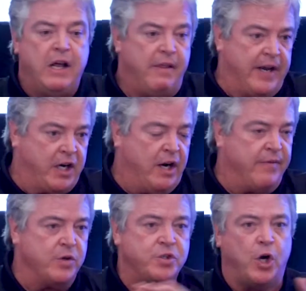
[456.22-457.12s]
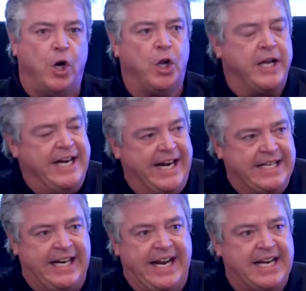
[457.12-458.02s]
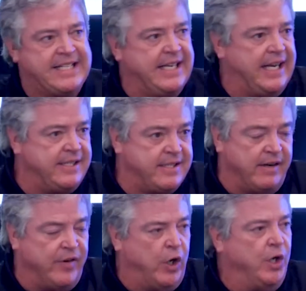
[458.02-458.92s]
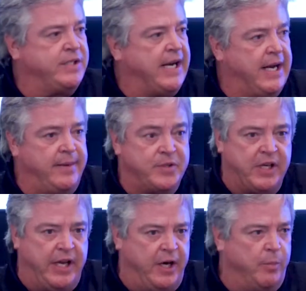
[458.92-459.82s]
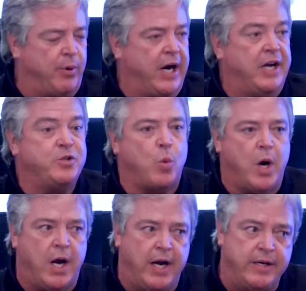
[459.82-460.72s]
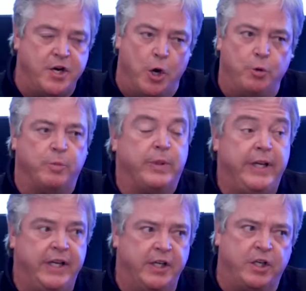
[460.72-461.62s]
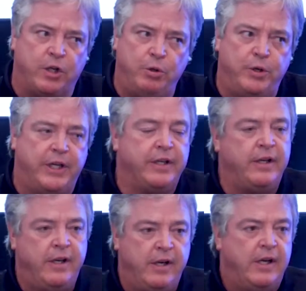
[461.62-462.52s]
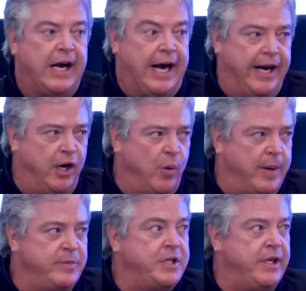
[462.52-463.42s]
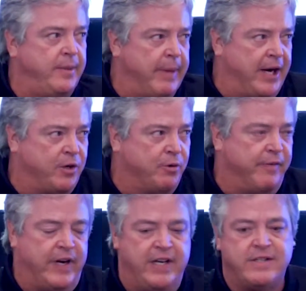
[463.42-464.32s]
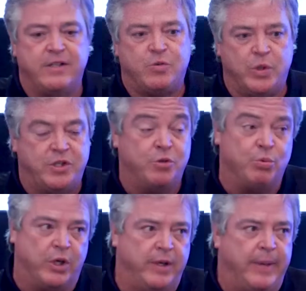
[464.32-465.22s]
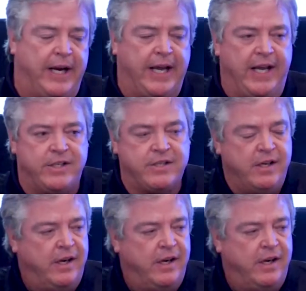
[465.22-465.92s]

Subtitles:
that covers all connected assets of all types, enterprise-wide, notably including IOMT, medical devices, which is really Medigate's